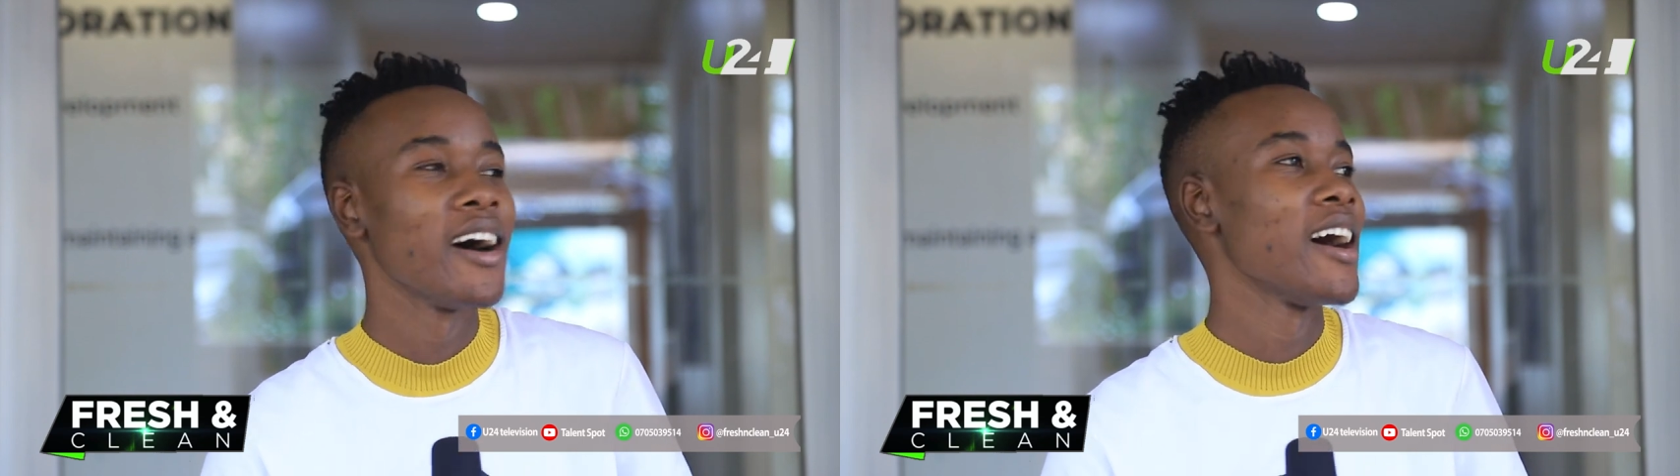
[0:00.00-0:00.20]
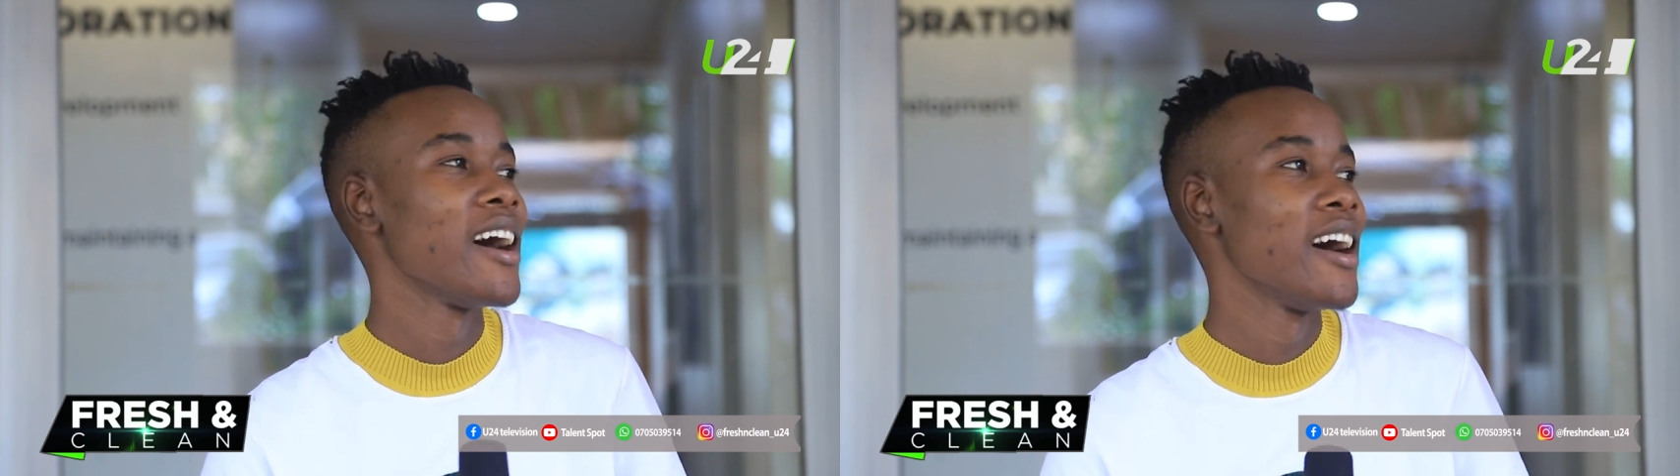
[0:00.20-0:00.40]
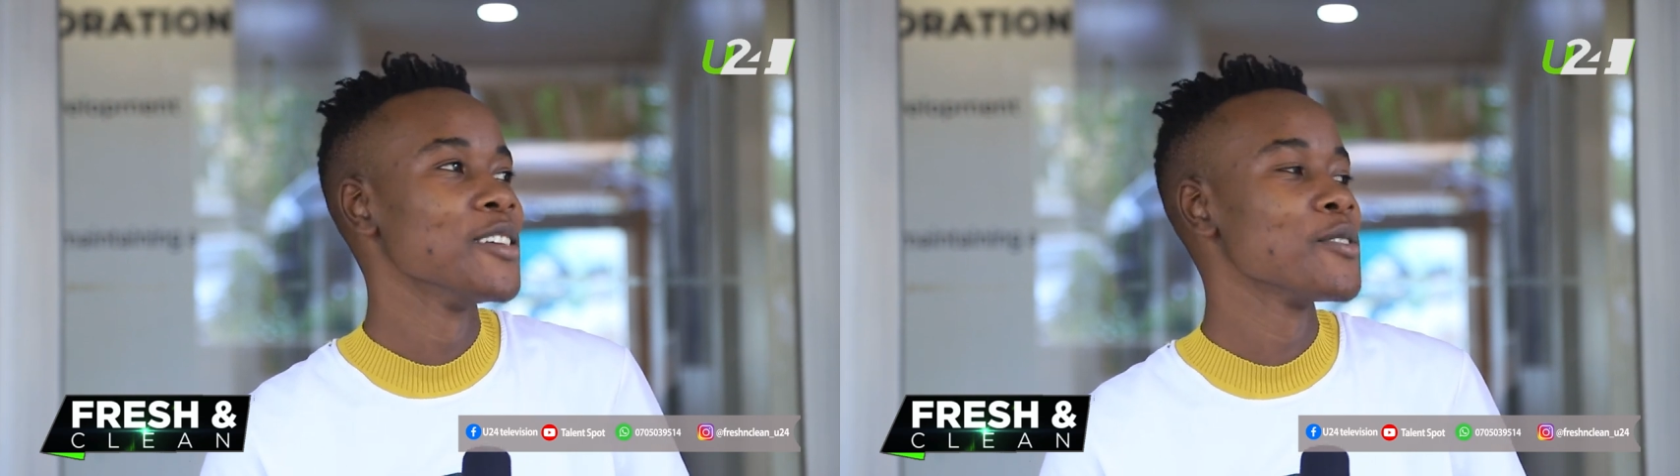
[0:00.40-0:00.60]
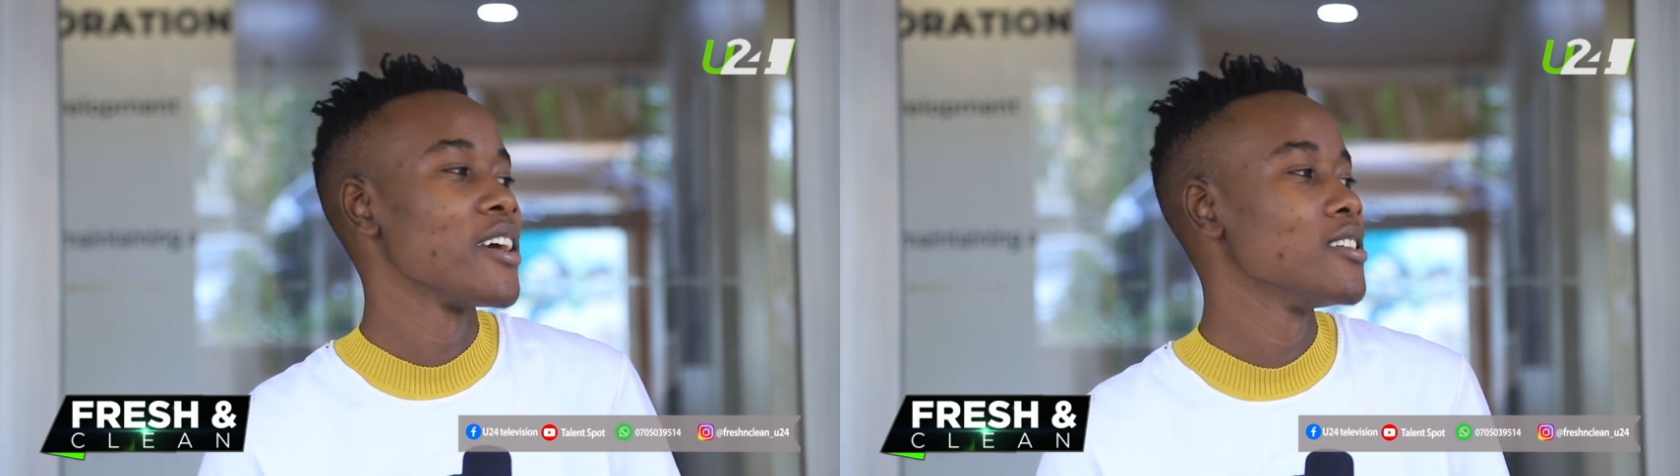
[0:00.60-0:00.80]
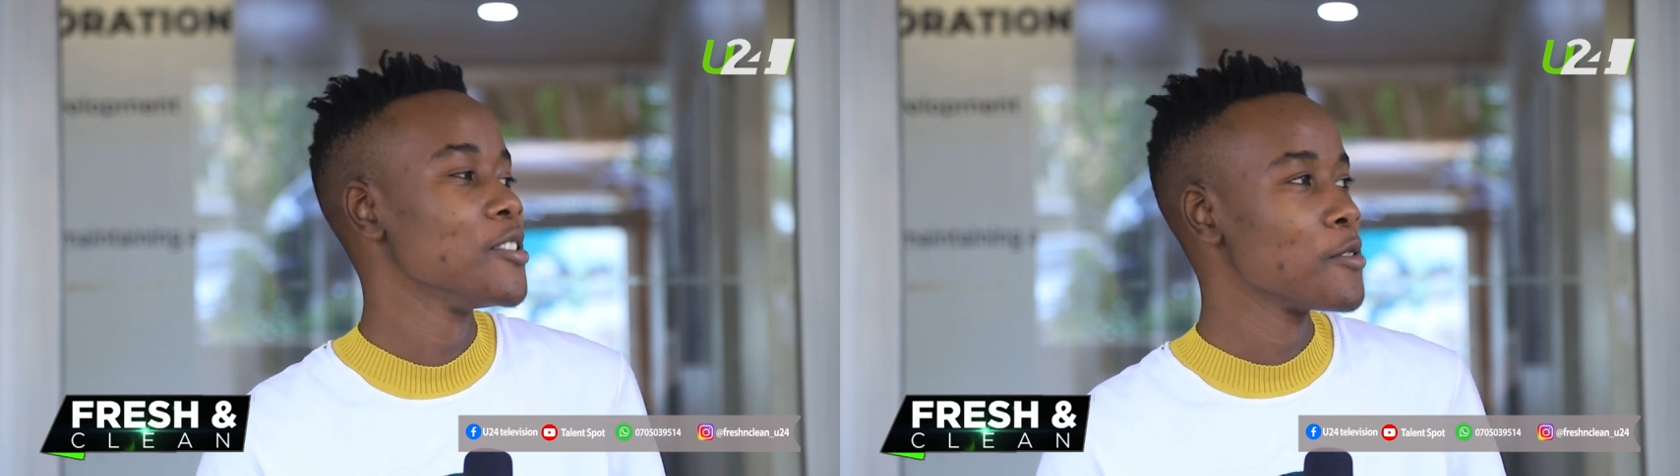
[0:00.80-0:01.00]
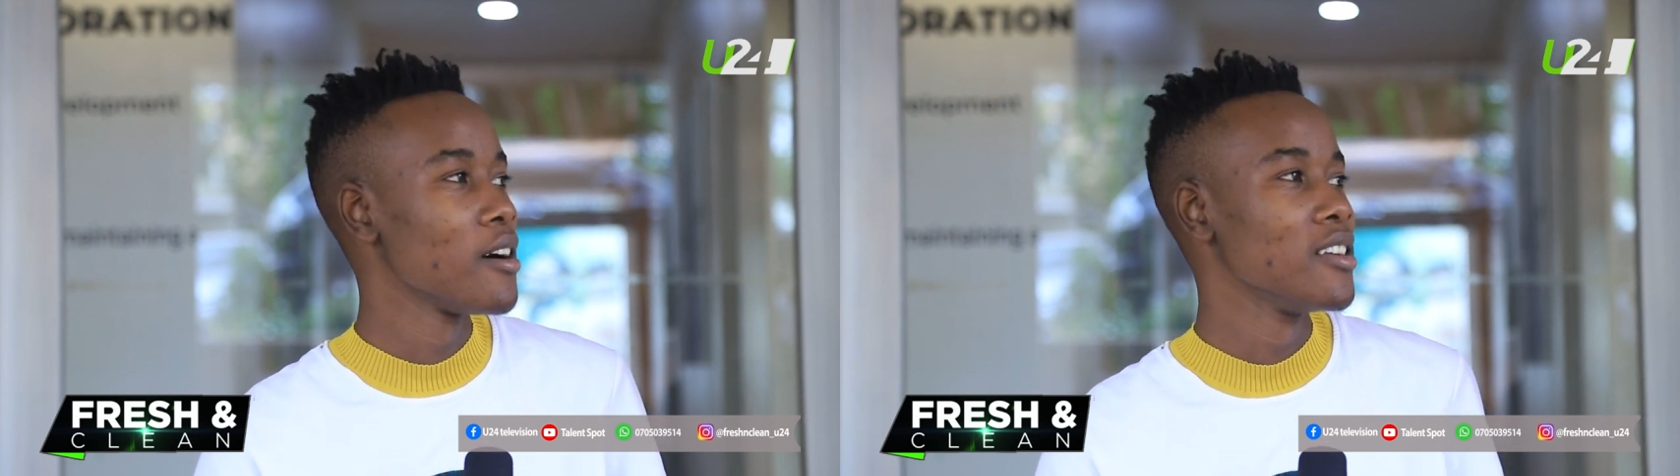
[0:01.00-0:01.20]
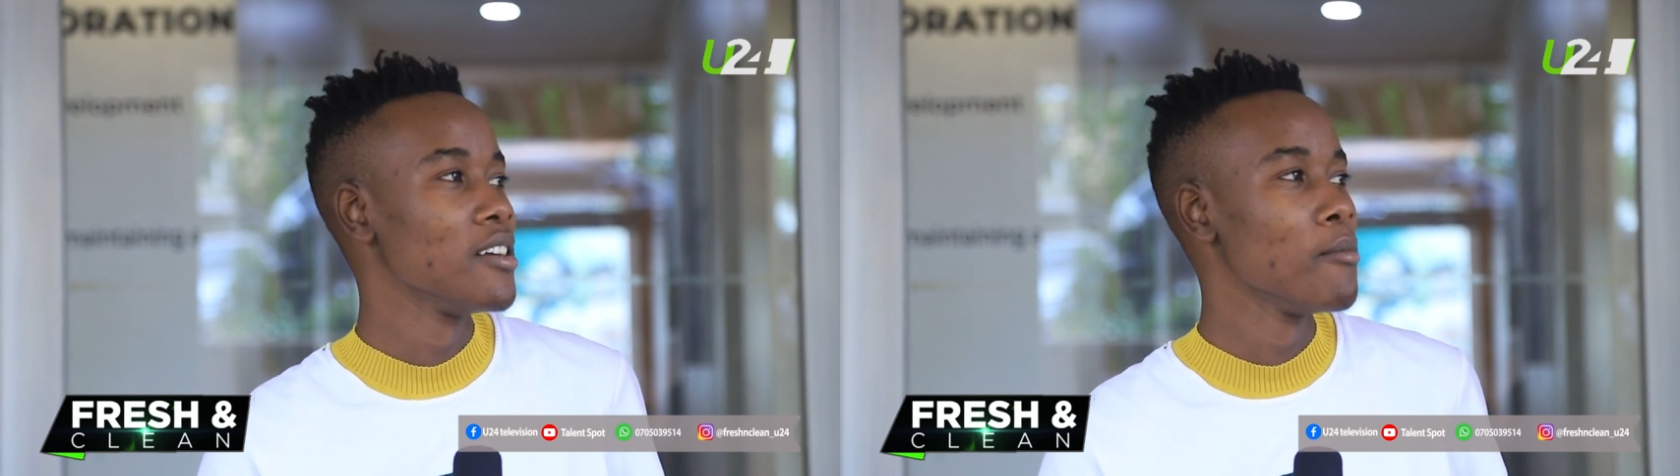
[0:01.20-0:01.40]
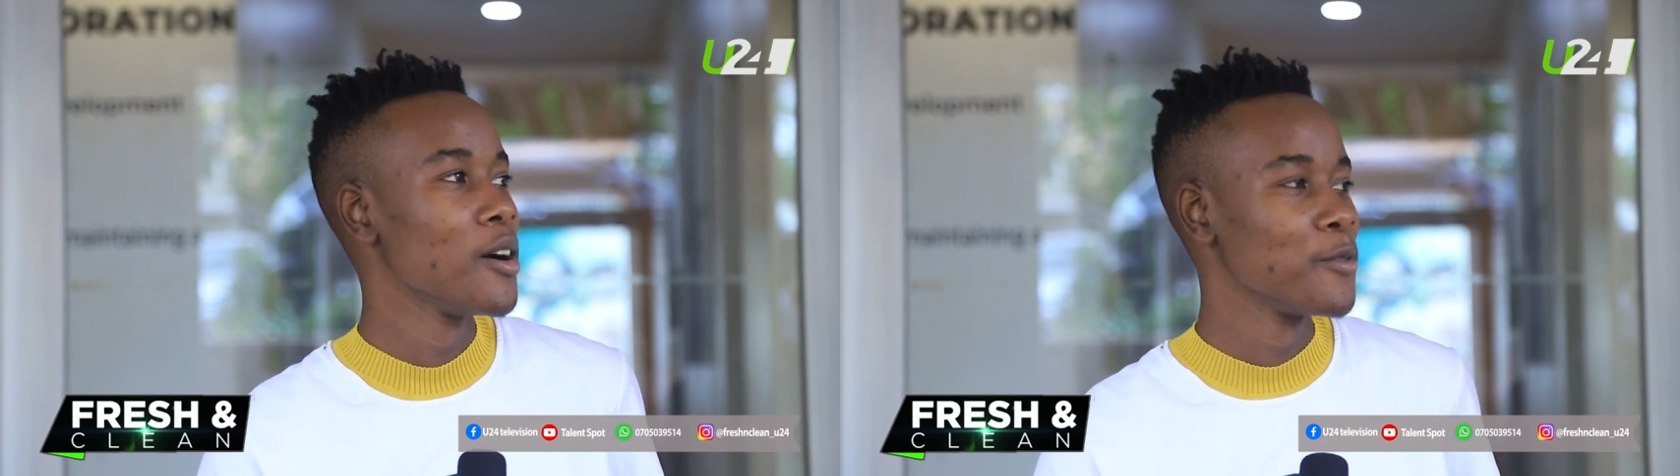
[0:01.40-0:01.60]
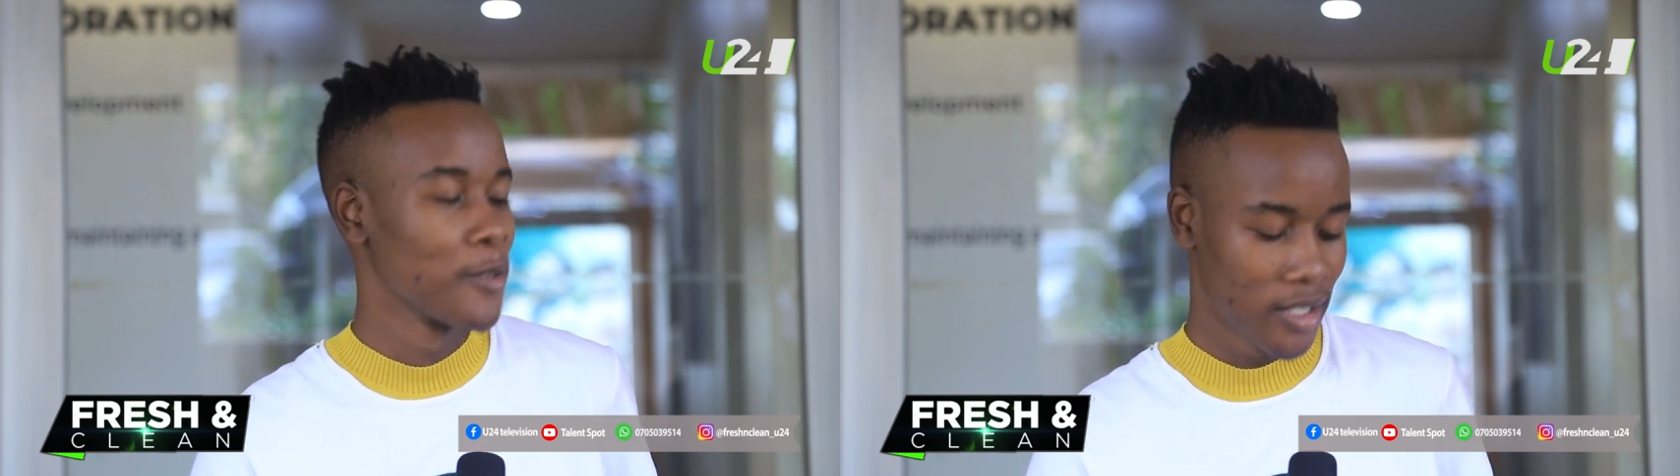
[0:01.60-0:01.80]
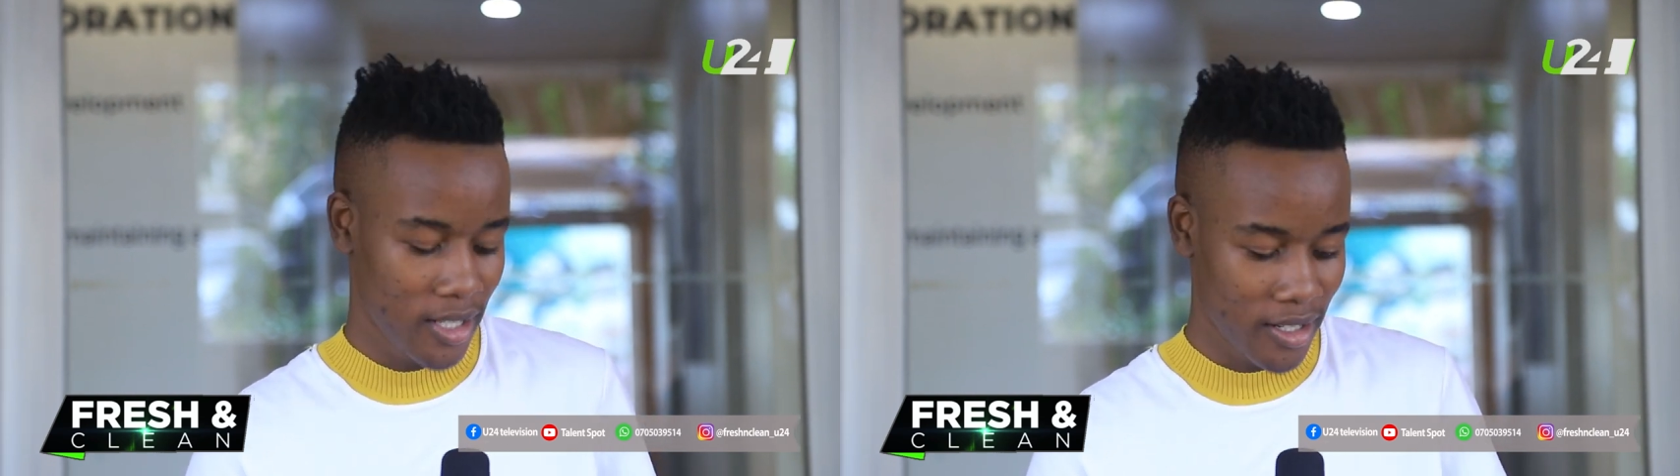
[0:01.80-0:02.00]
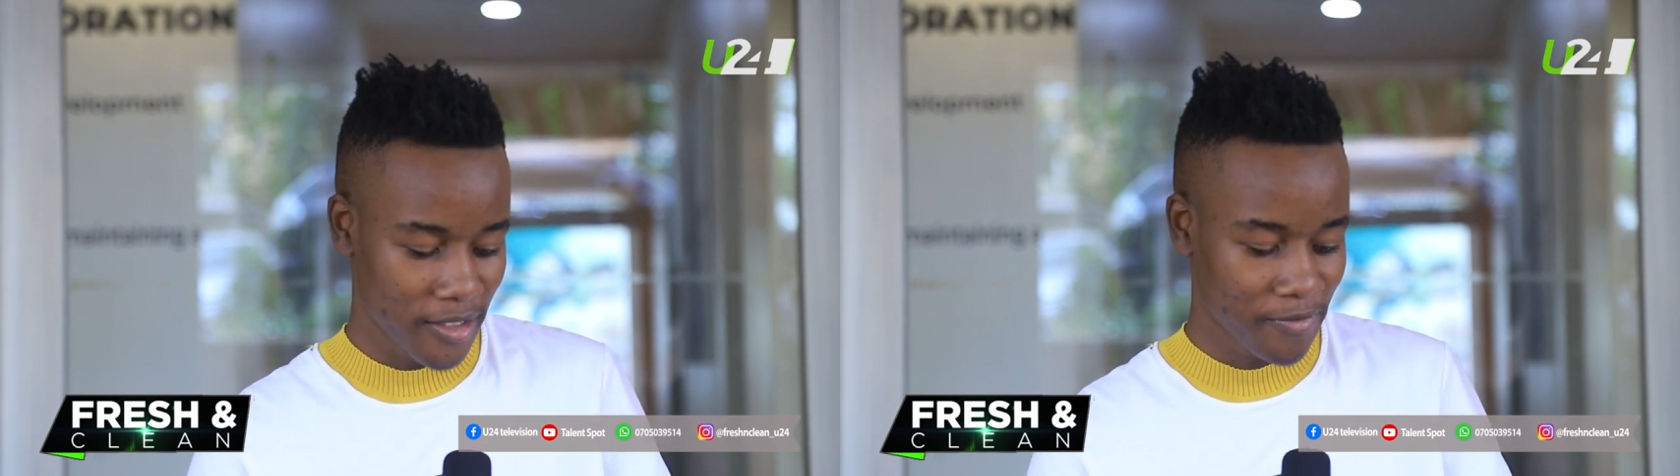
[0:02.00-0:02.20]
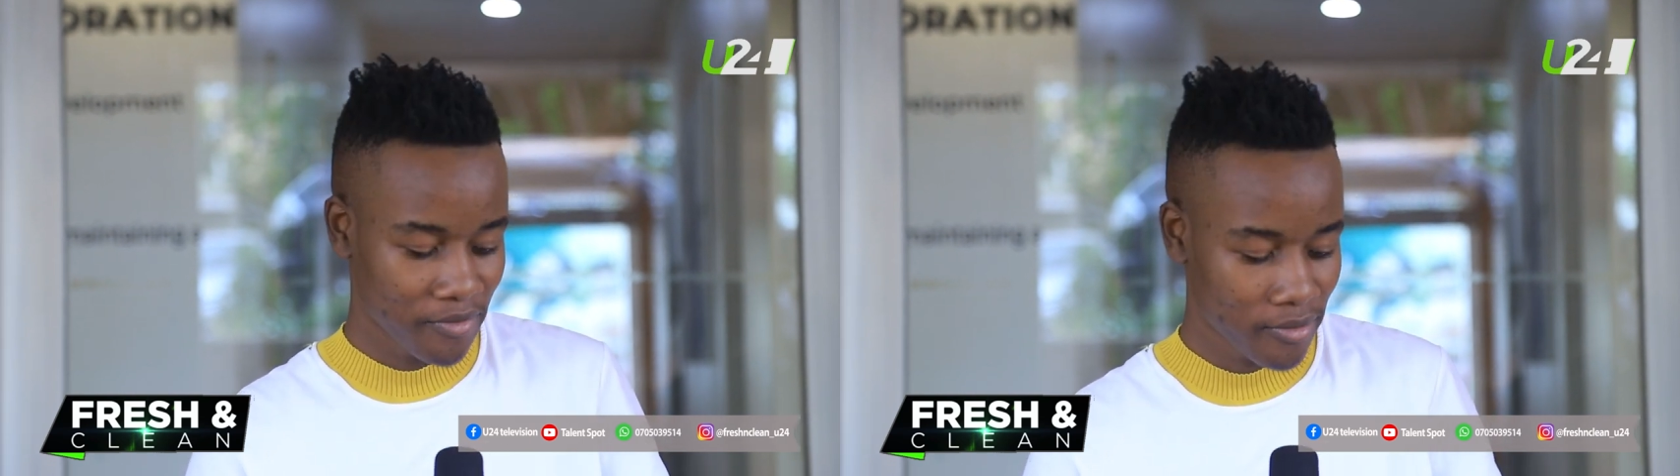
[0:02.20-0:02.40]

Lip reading: As we are heading to our number 14,